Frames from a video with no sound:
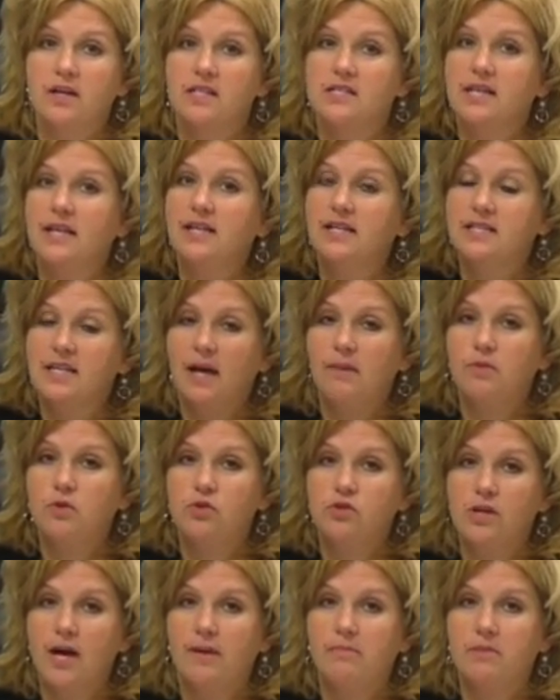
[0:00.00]
It's anytime you
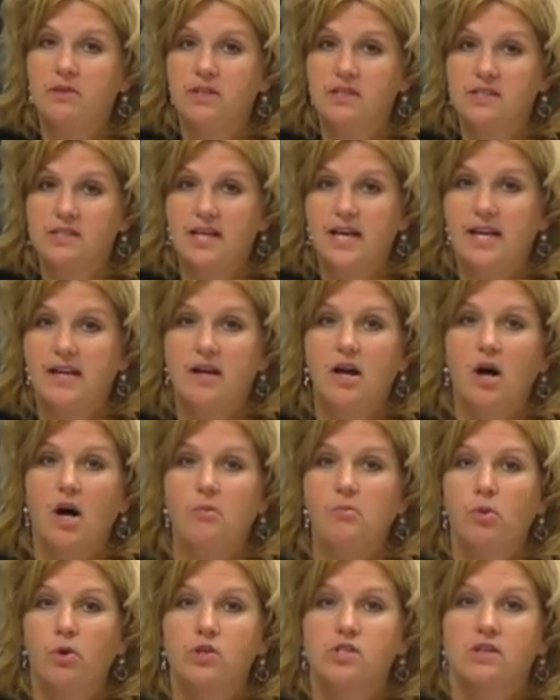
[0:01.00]
shop in the state, a
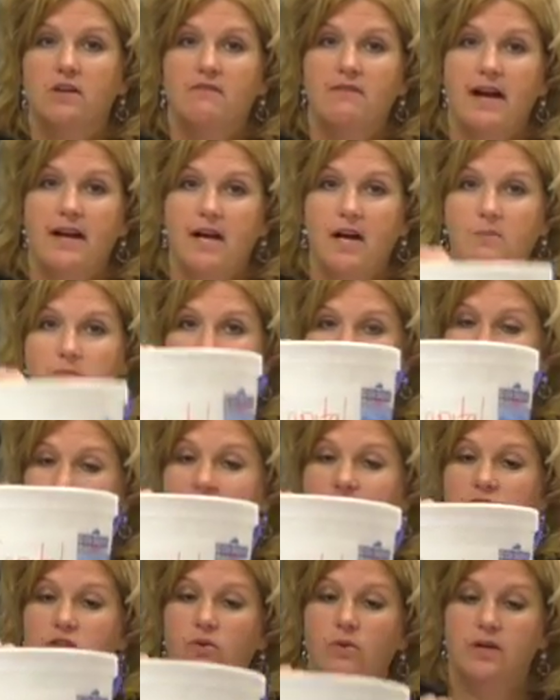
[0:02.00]
portion of that comes
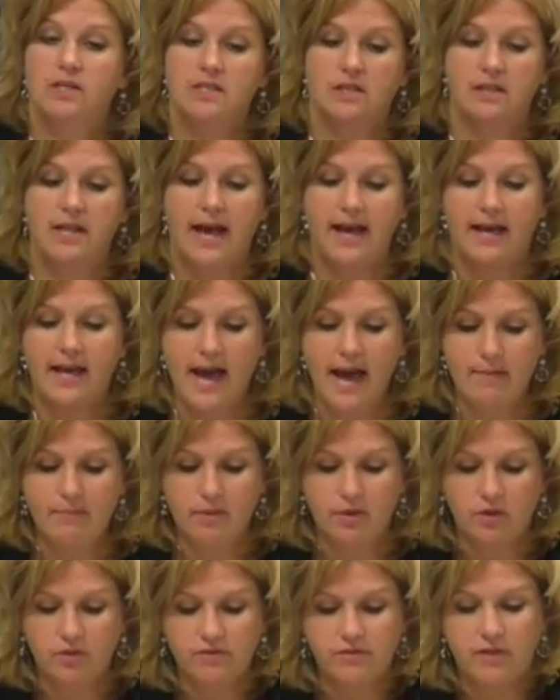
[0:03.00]
back to us in that
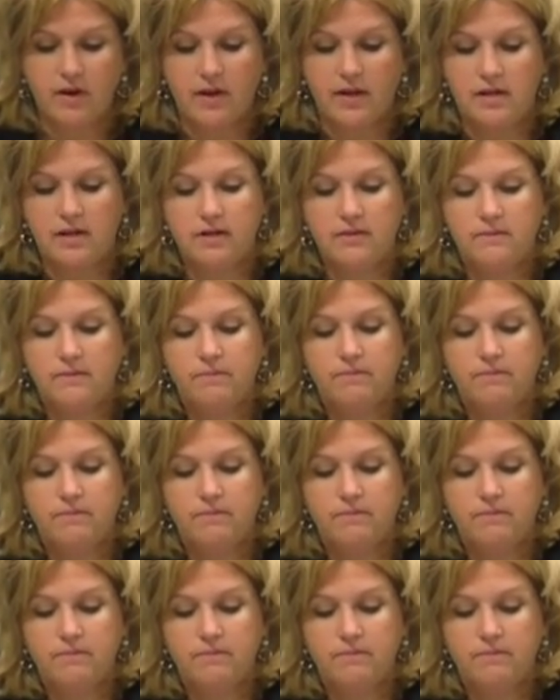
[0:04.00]
capital fund.